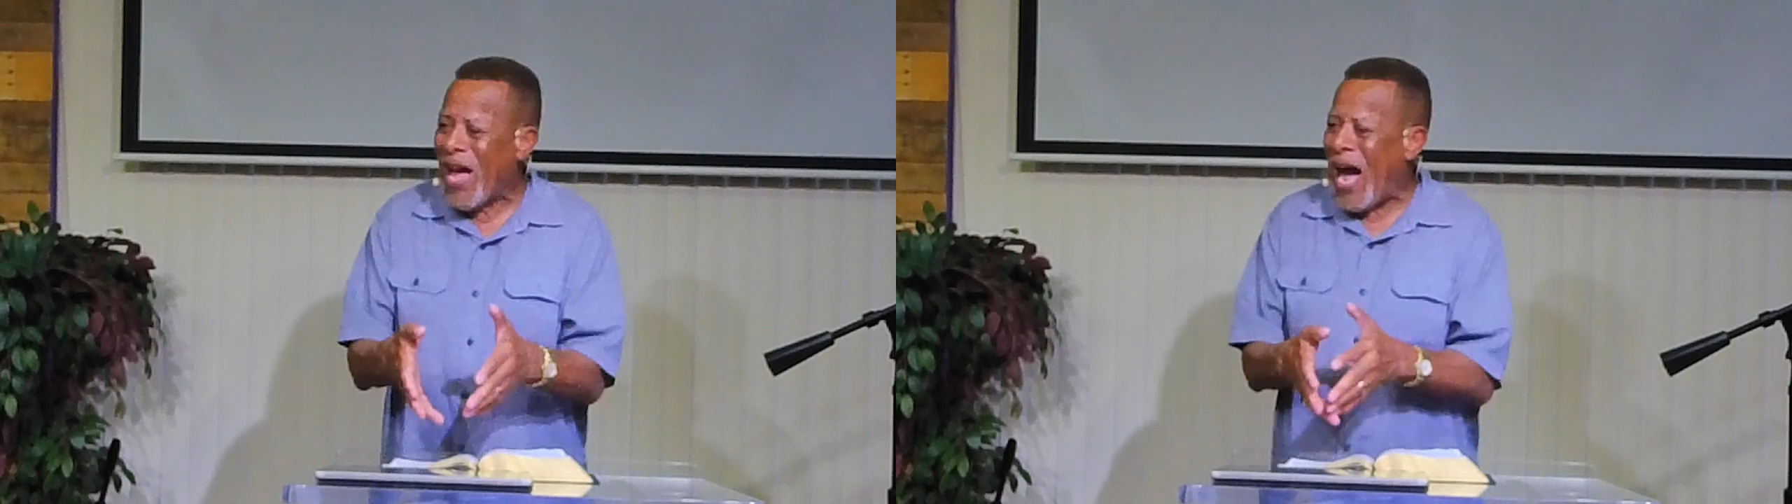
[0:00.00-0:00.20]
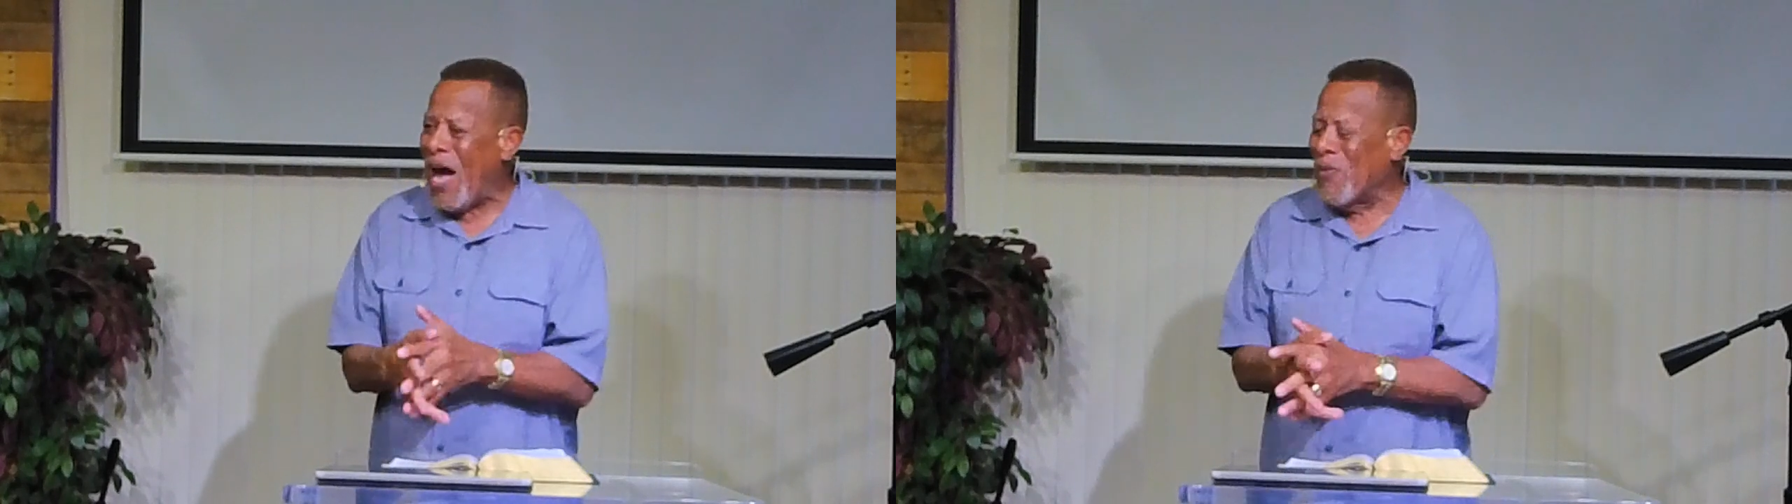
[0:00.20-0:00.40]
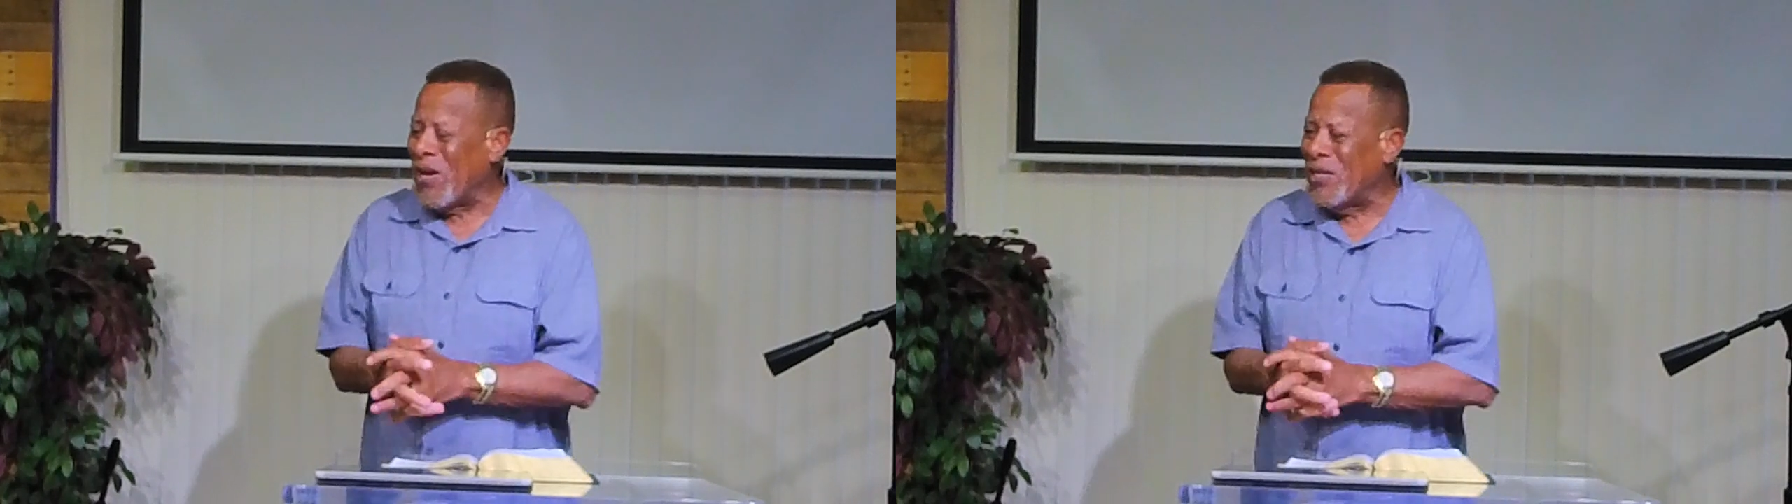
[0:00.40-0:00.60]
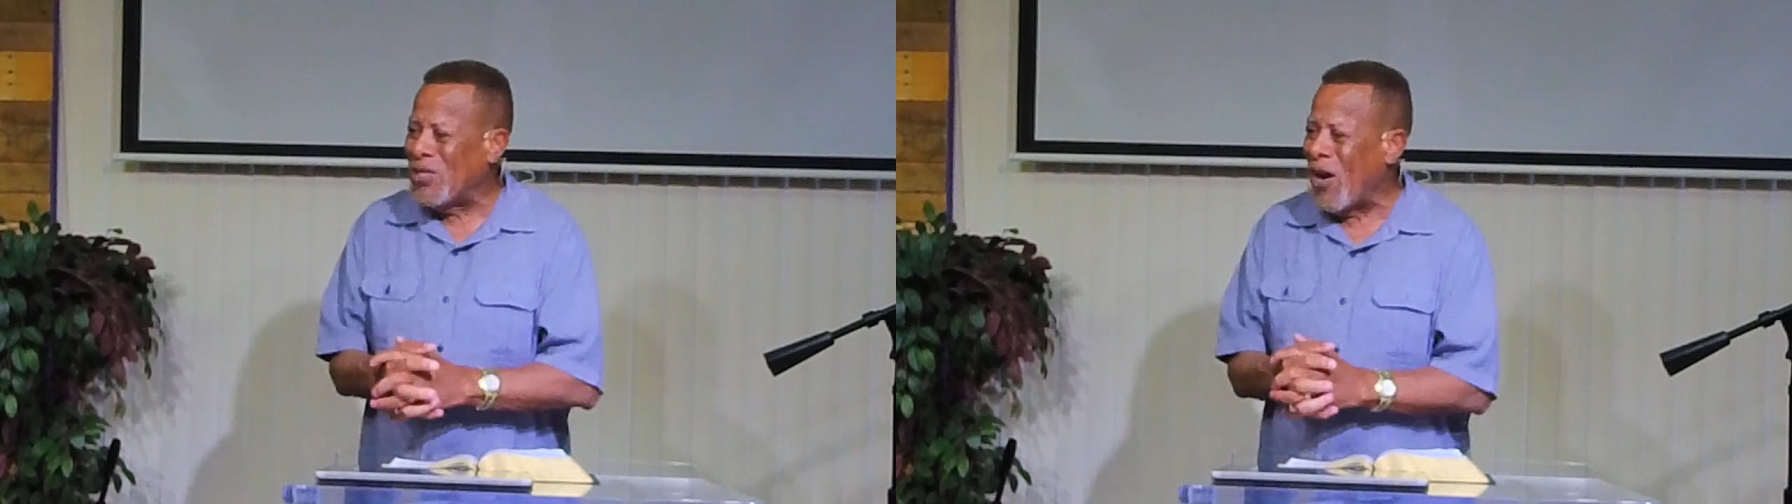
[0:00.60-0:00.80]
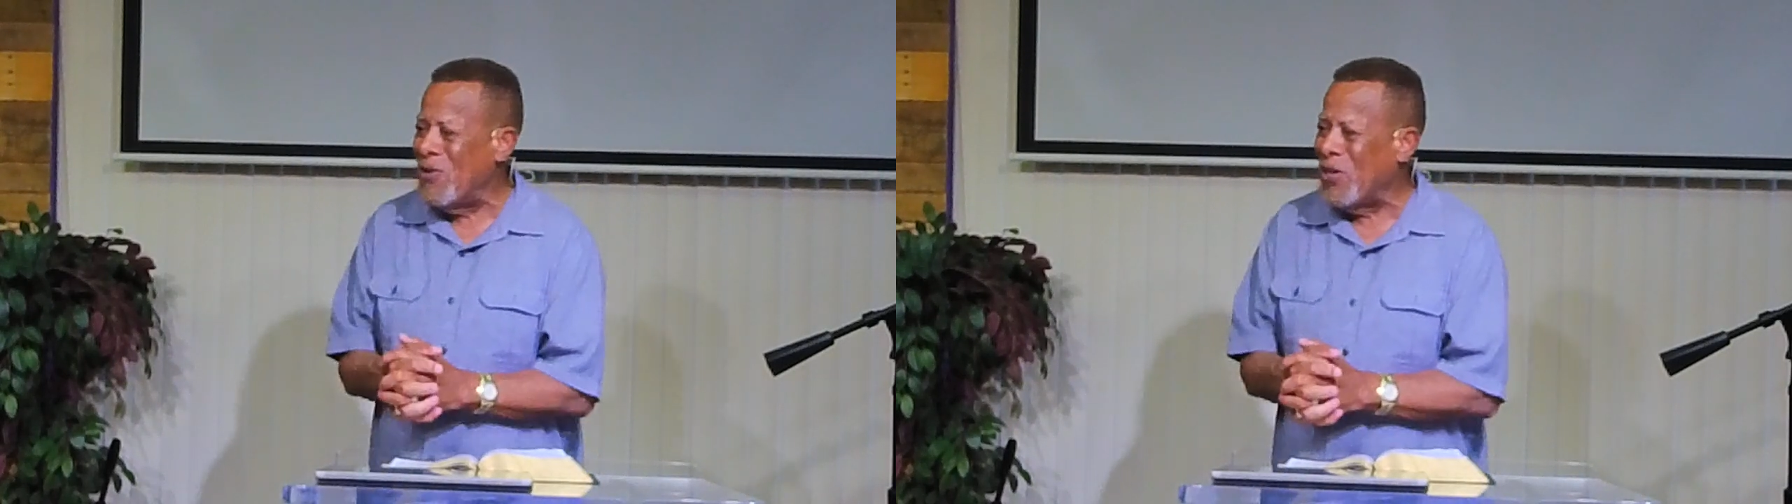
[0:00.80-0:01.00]
I'm going to
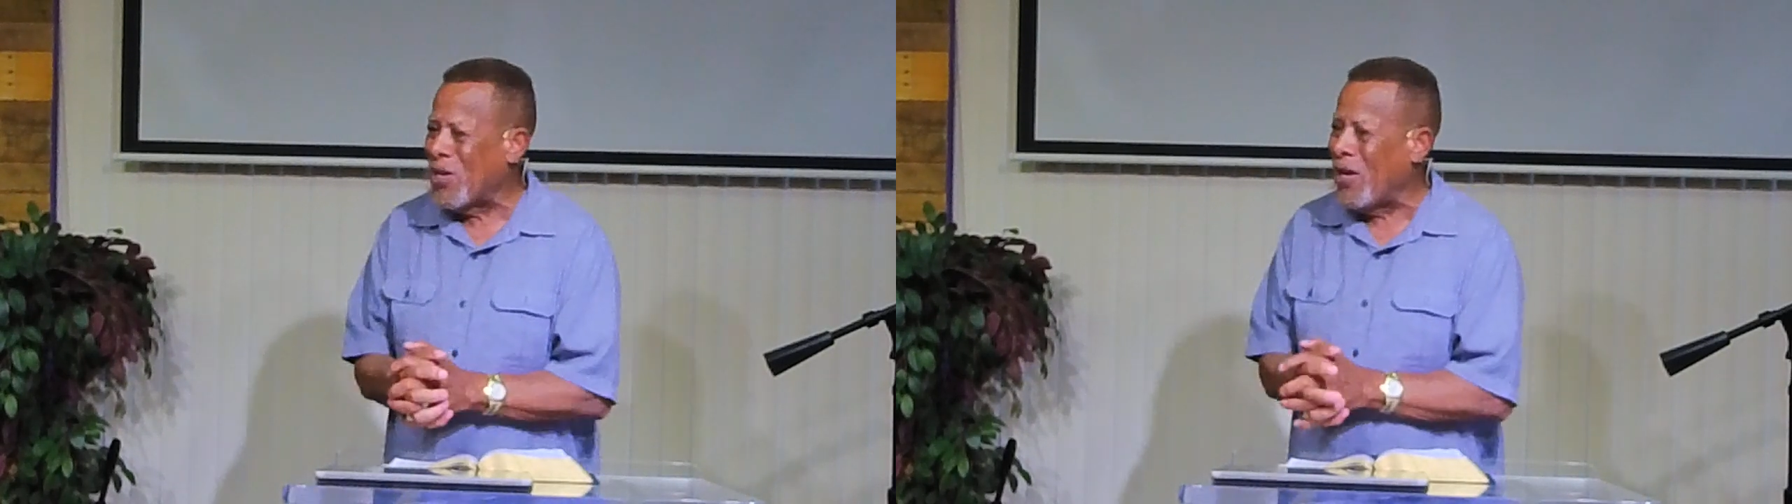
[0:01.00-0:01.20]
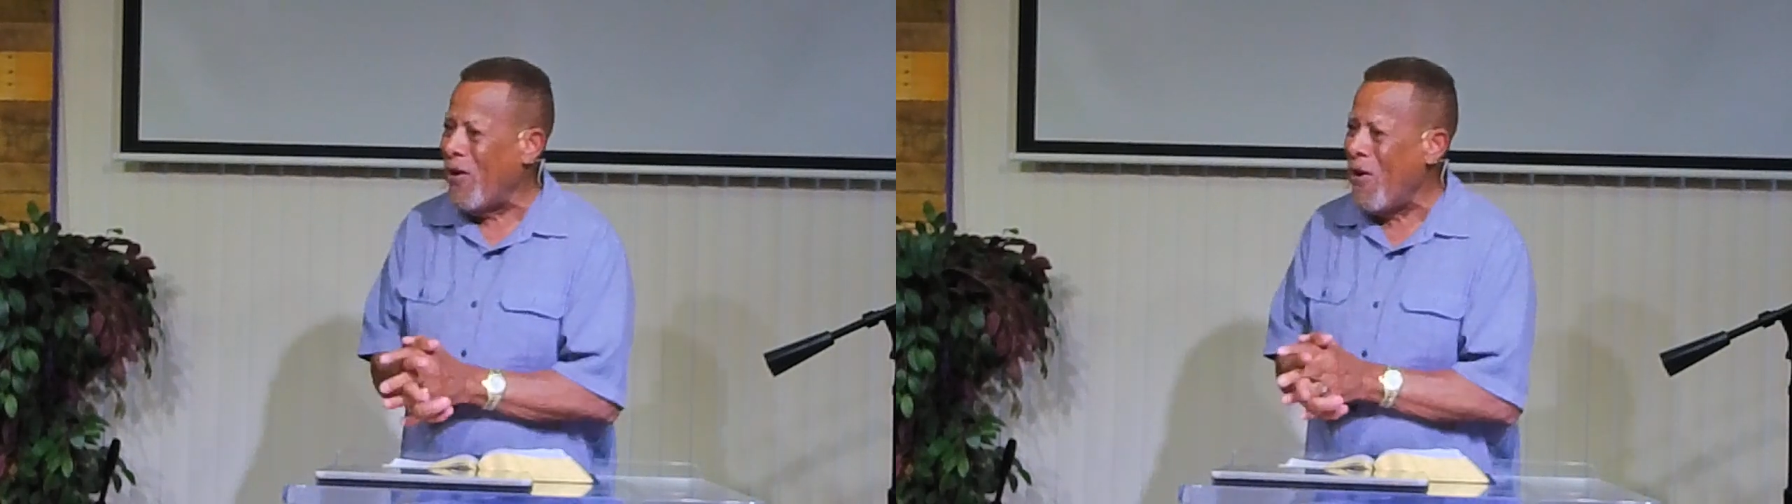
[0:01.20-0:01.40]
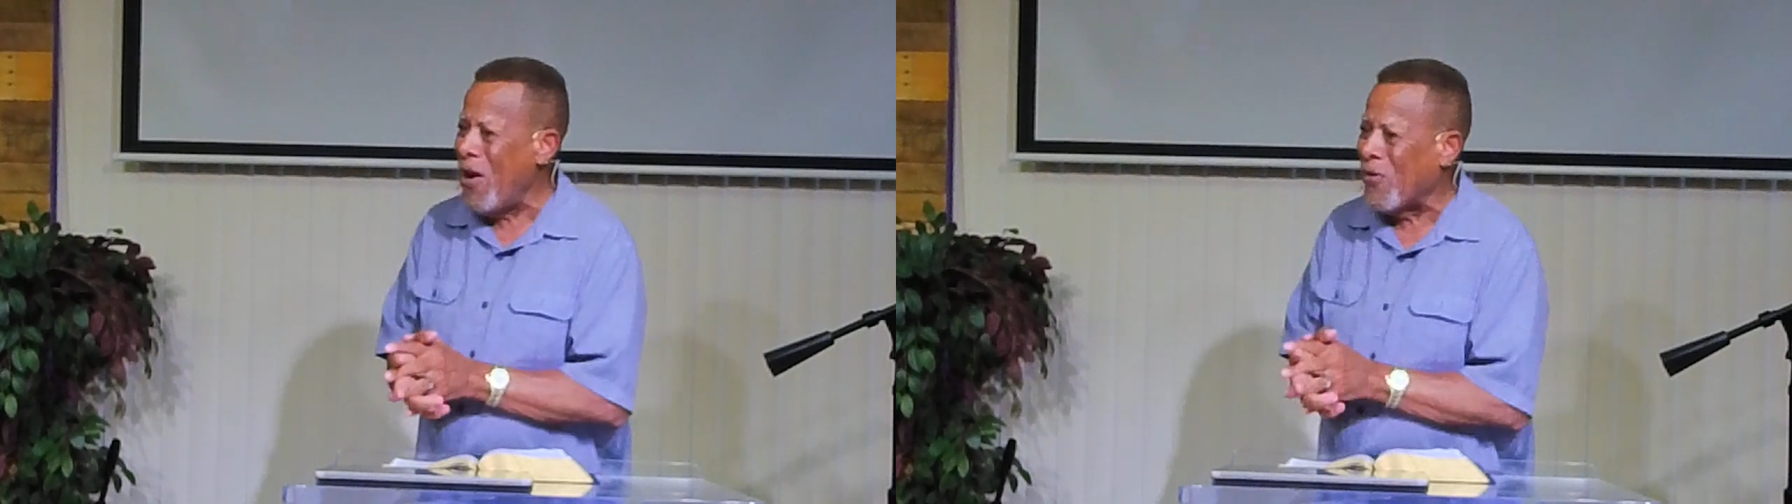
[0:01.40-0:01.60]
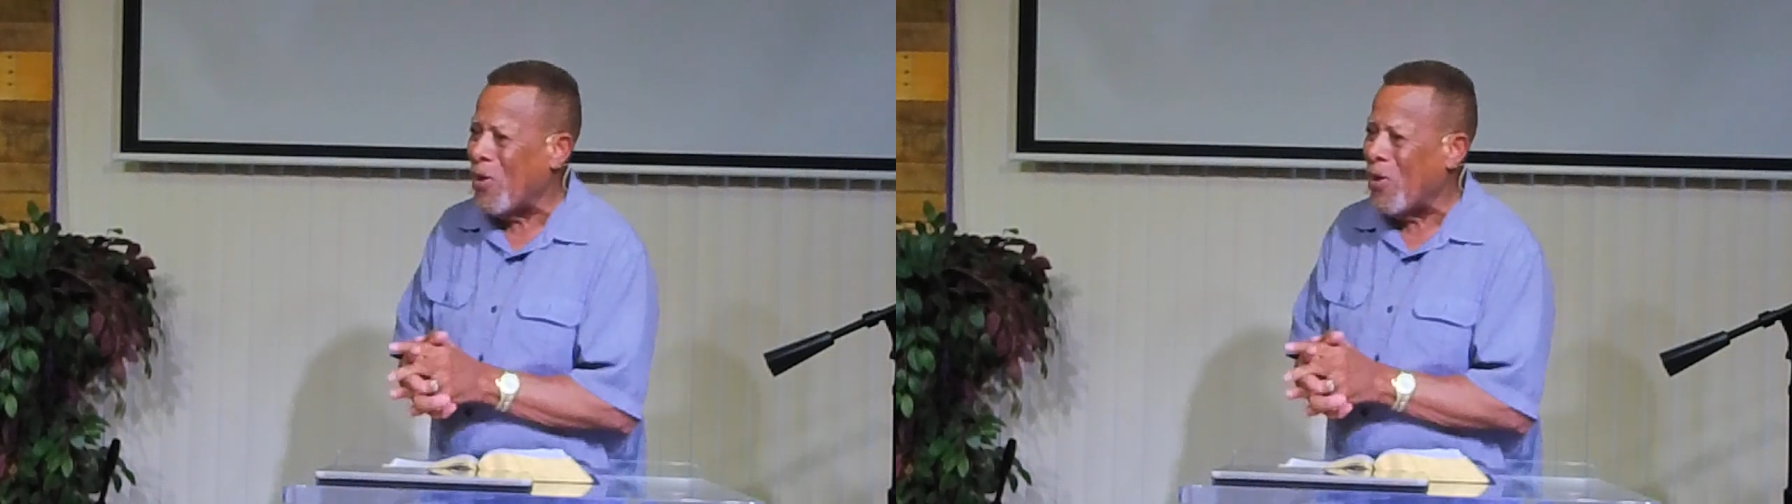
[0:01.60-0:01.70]
start declaring